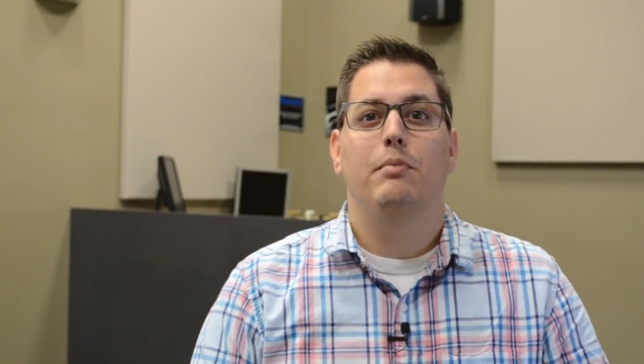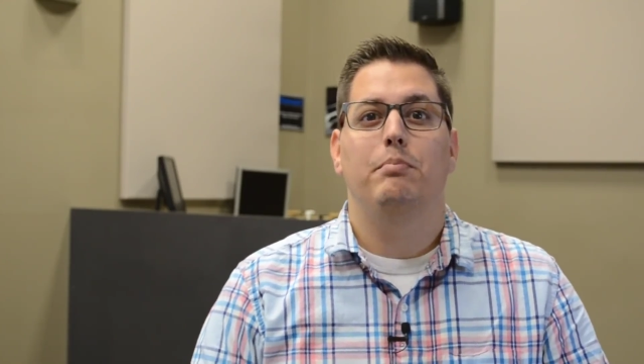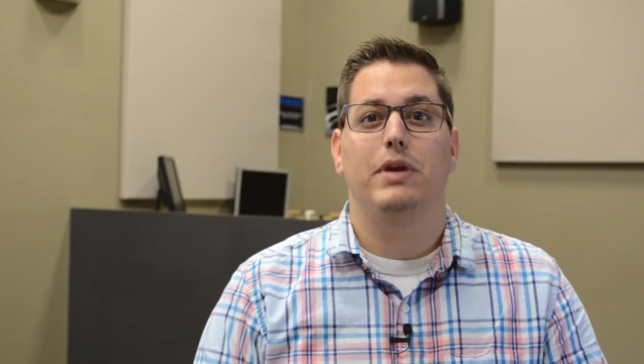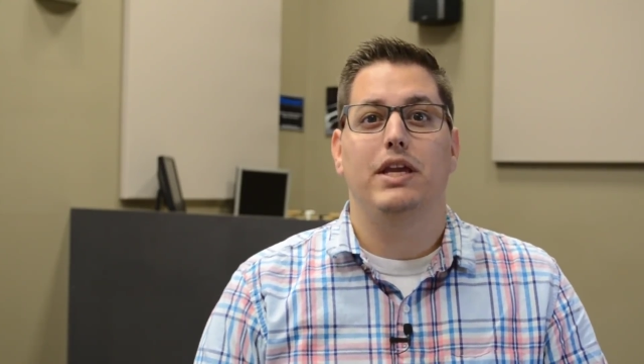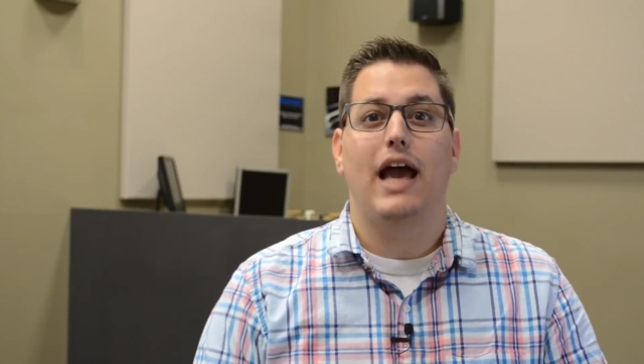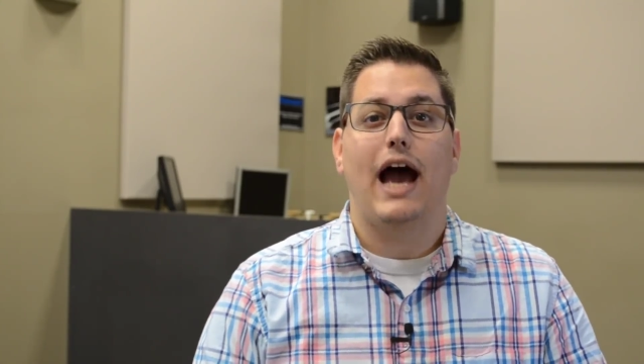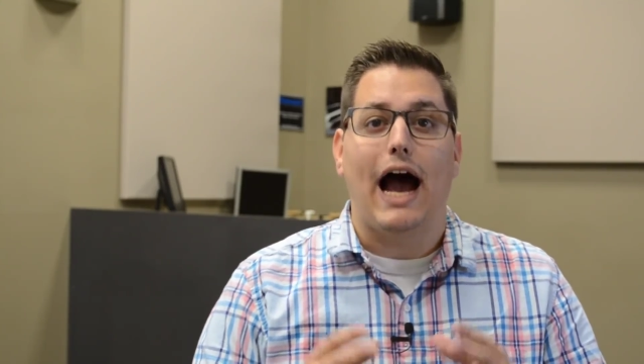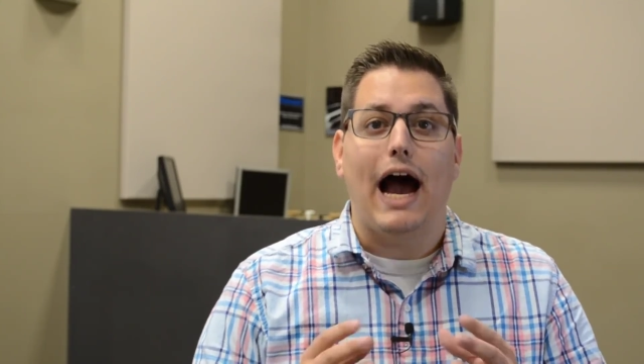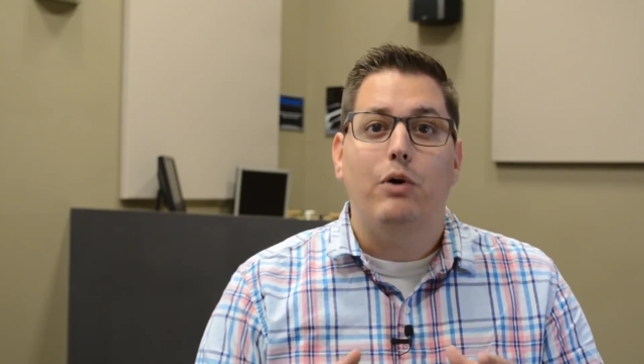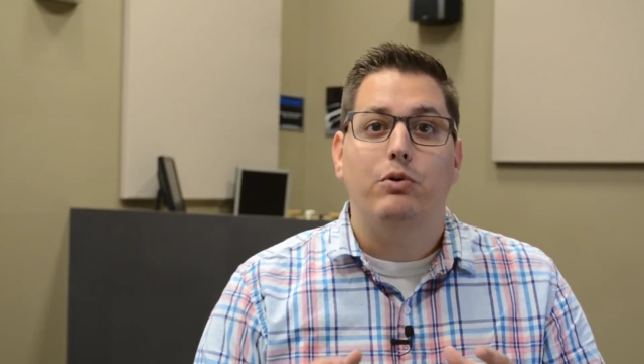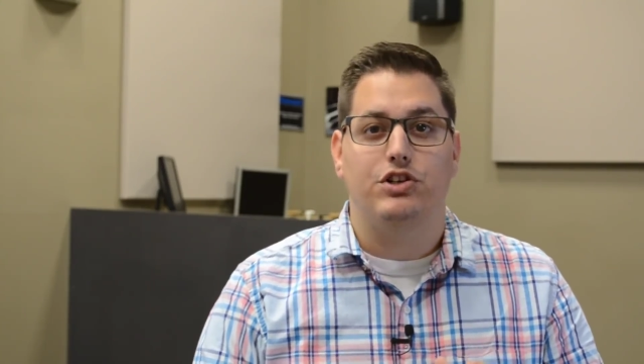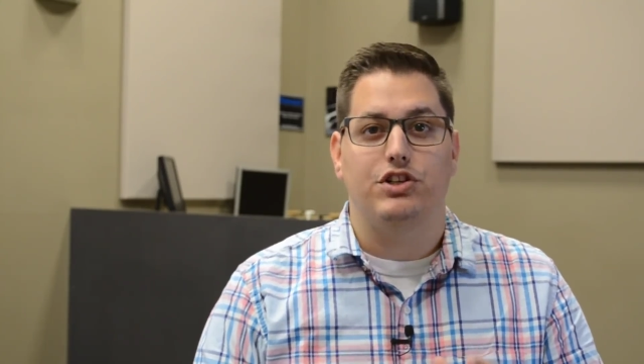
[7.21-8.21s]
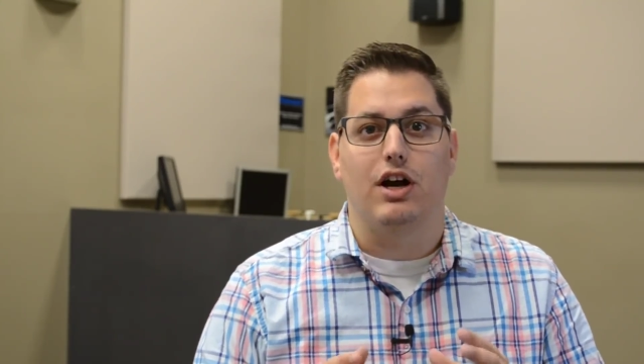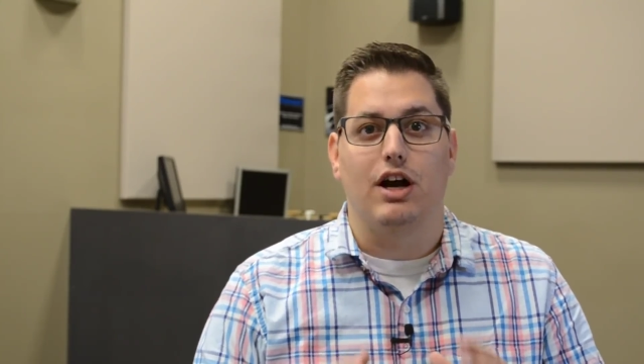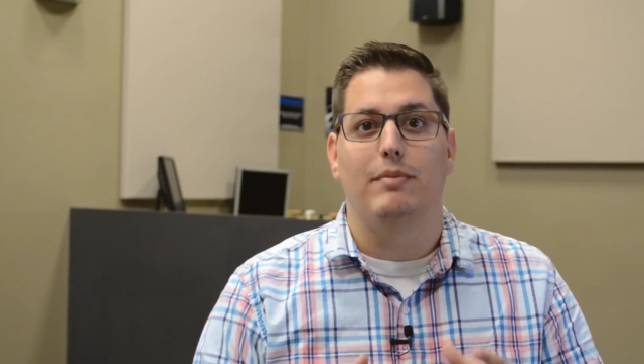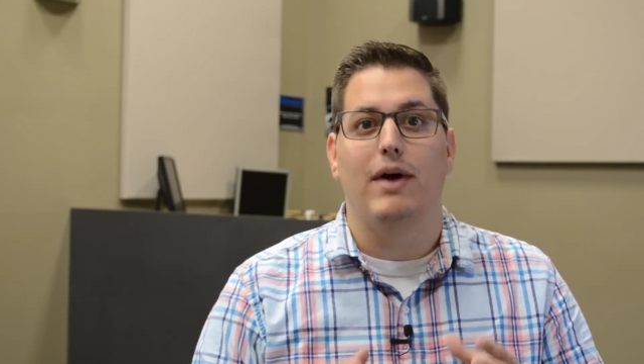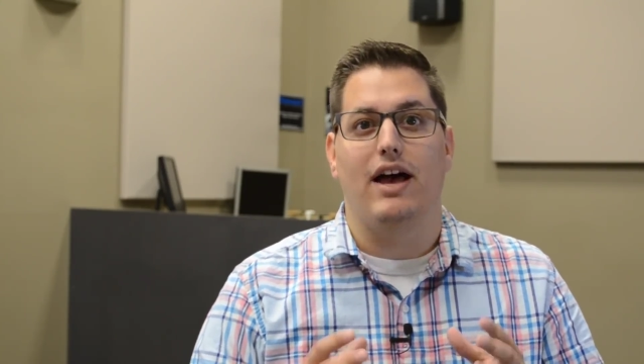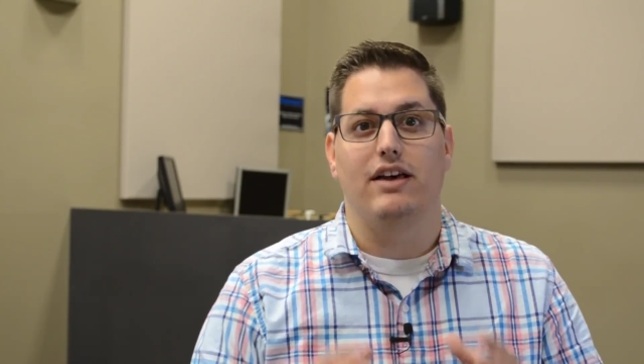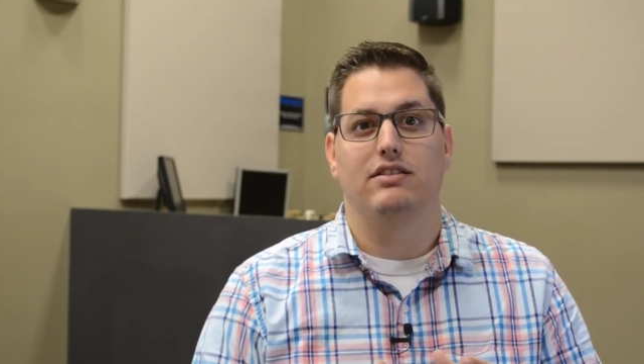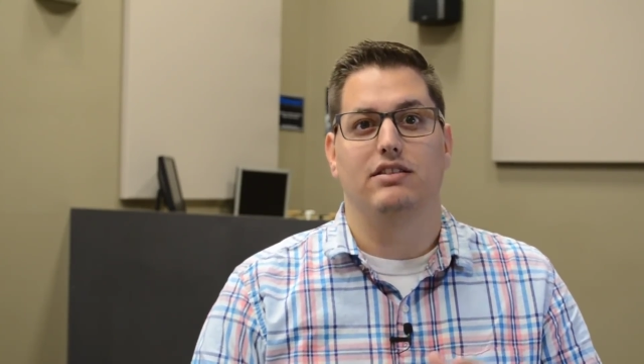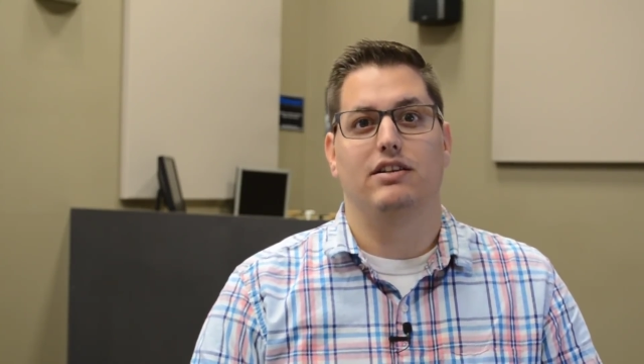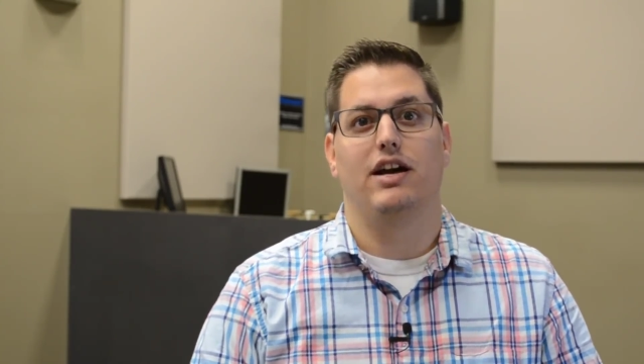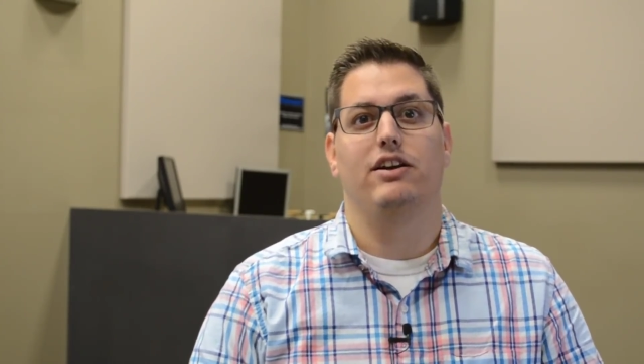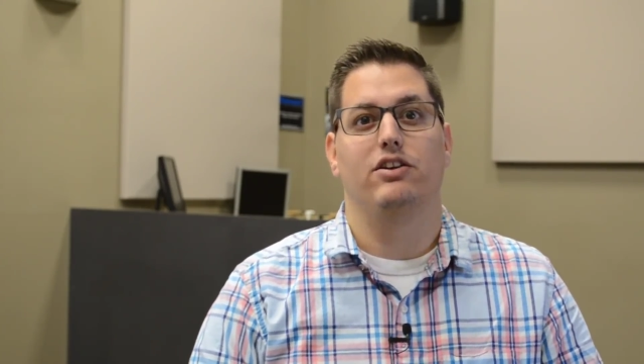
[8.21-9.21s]
be our job as
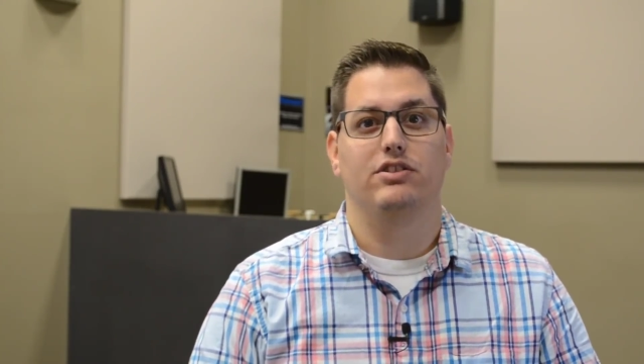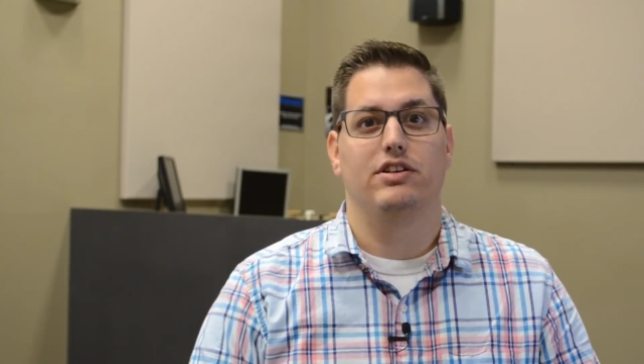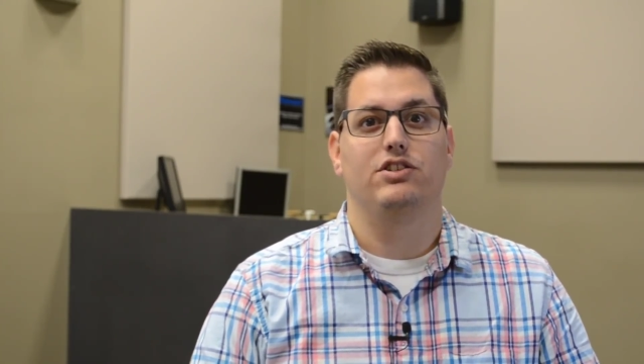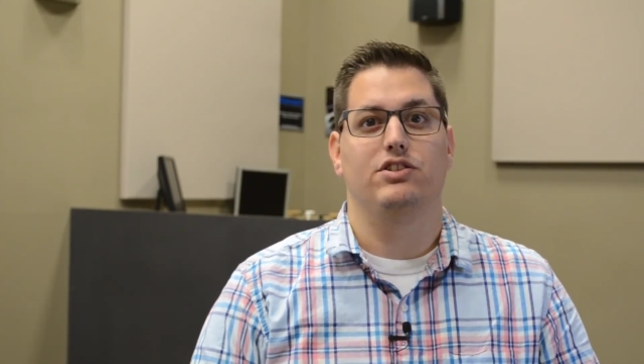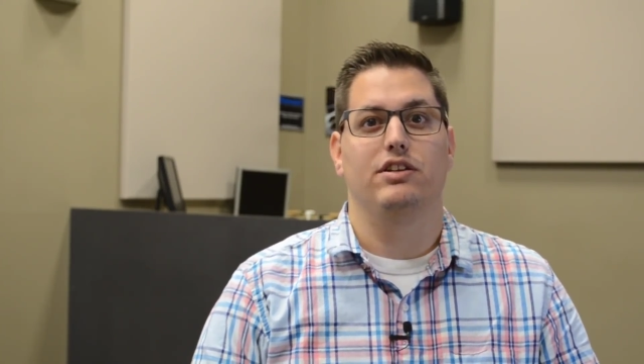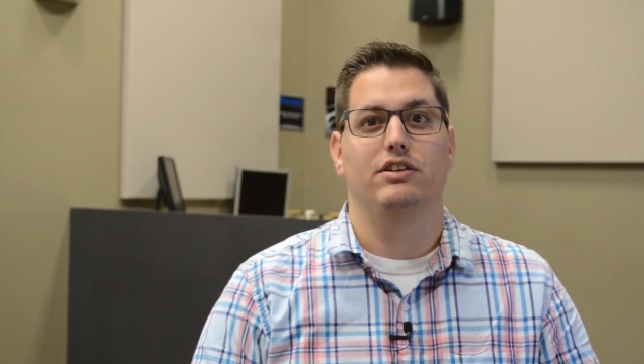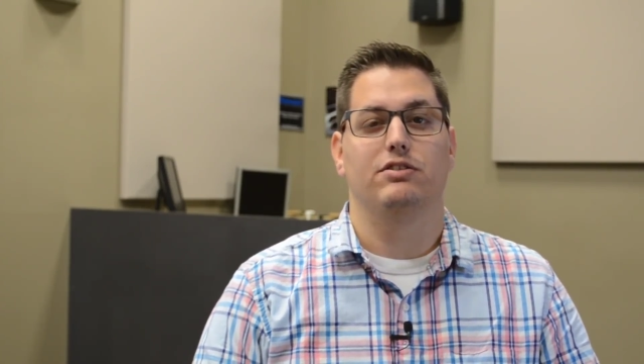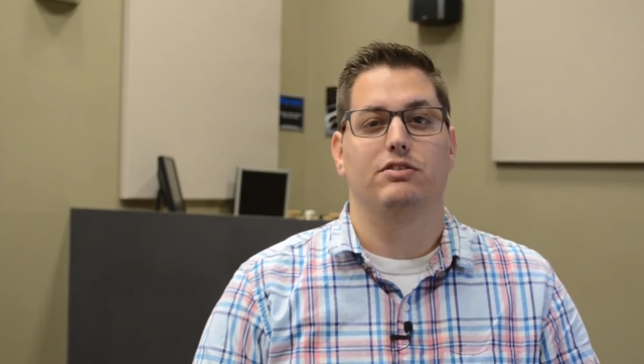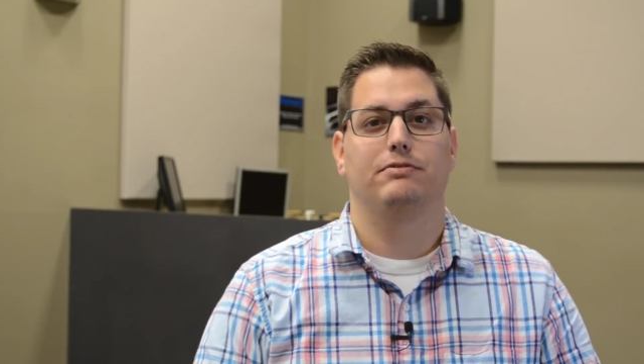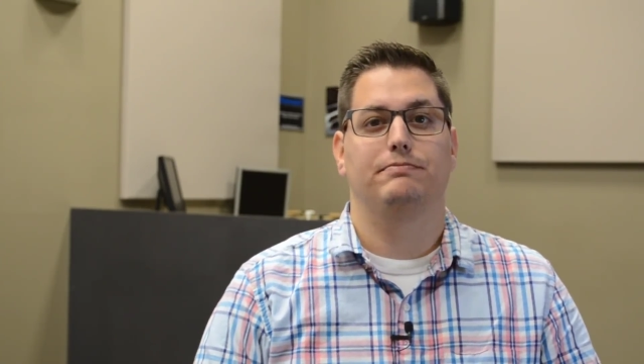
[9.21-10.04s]
designers and engineers.